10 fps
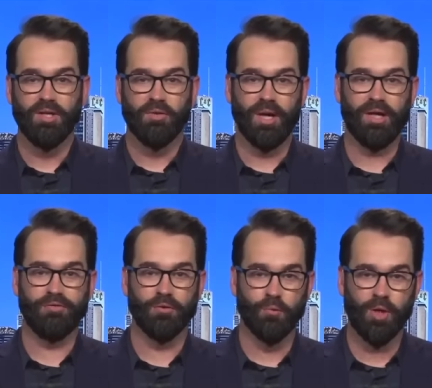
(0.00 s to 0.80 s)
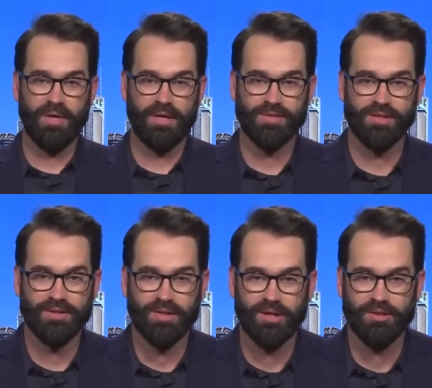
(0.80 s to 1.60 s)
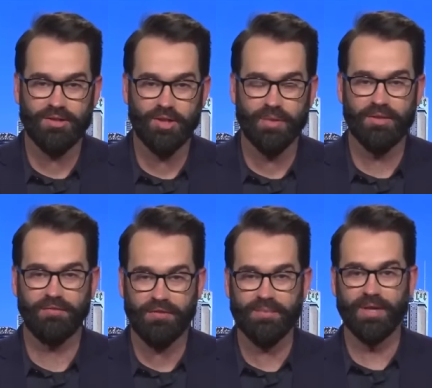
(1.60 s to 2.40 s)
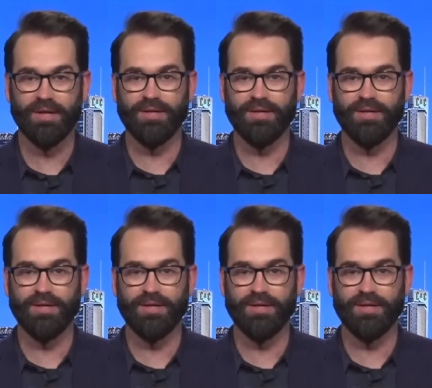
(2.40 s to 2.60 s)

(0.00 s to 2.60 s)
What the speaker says: Well, if a woman is an adult human female,